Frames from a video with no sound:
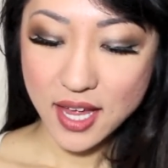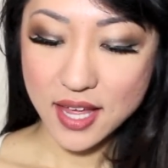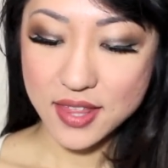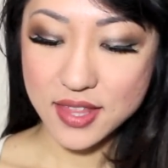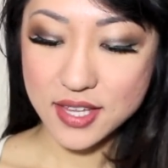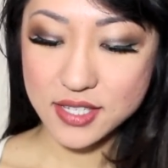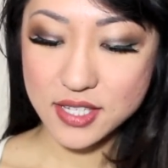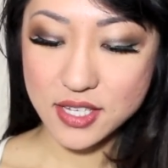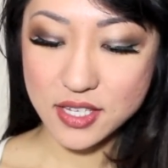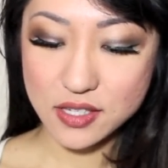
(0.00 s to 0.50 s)

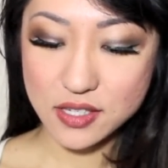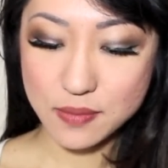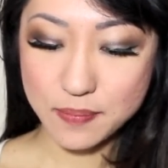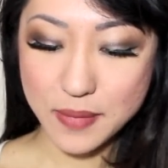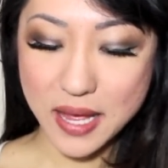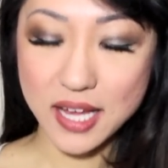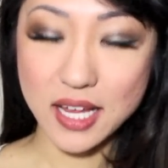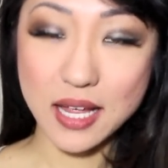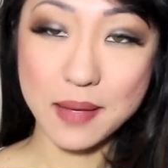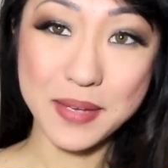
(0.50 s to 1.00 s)
And this is
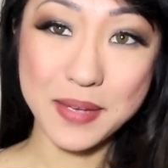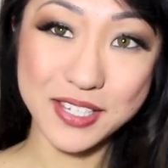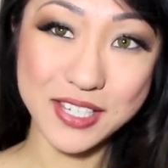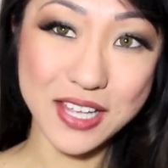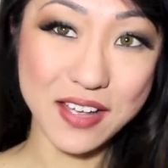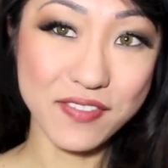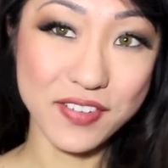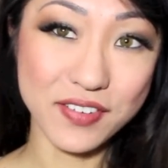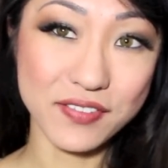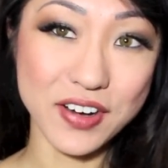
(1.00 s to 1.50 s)
MAC
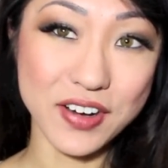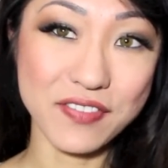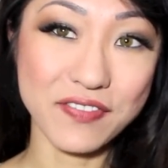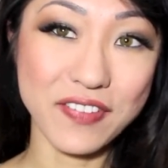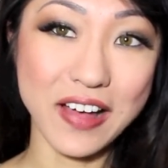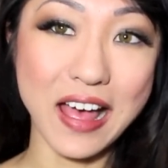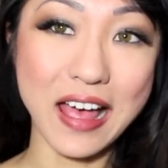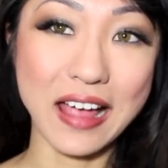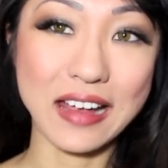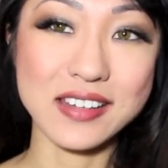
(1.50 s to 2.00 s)
MSF and
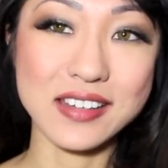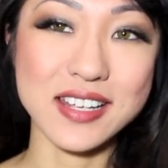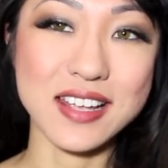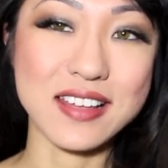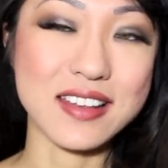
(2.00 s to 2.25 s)
Refined.